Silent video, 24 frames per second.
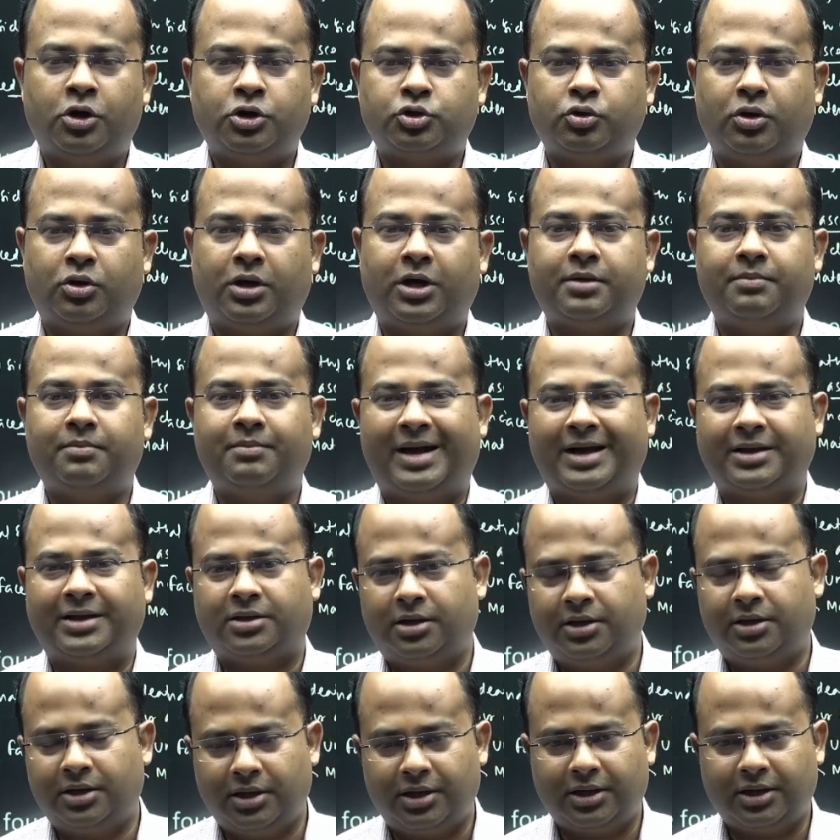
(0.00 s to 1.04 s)
So her
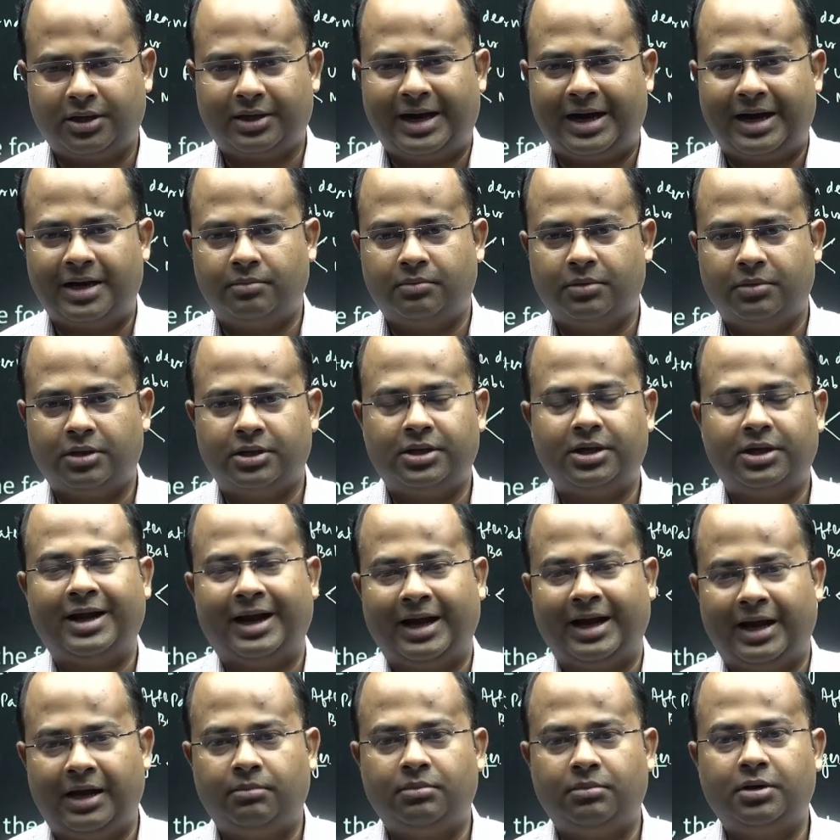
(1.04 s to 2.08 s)
maternal grandmother
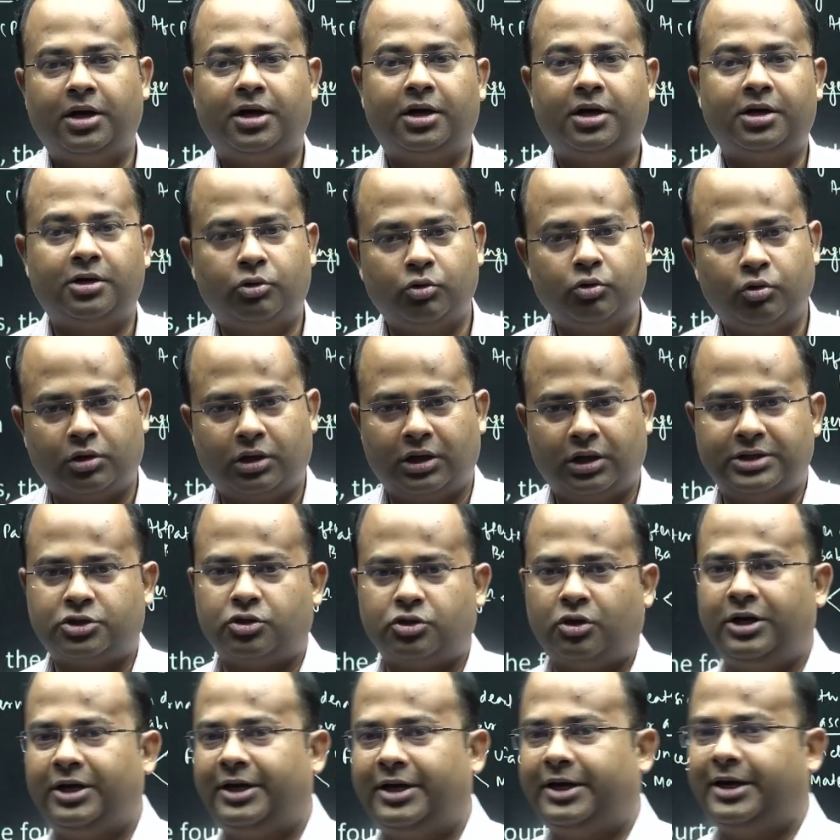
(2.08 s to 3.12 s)
helped her to
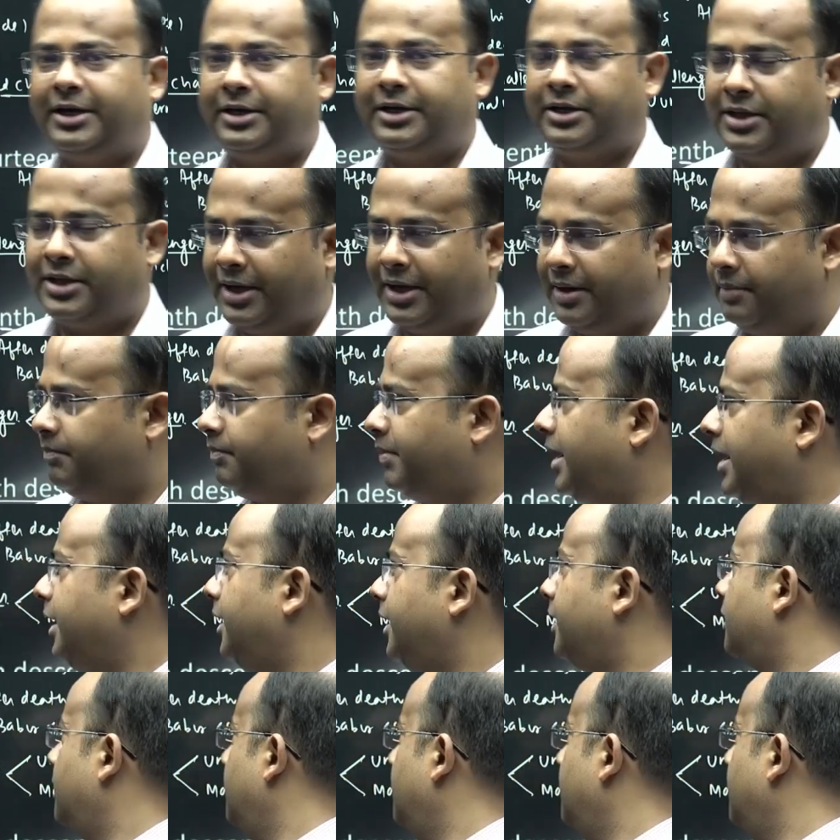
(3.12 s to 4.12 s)
consolidate the empire.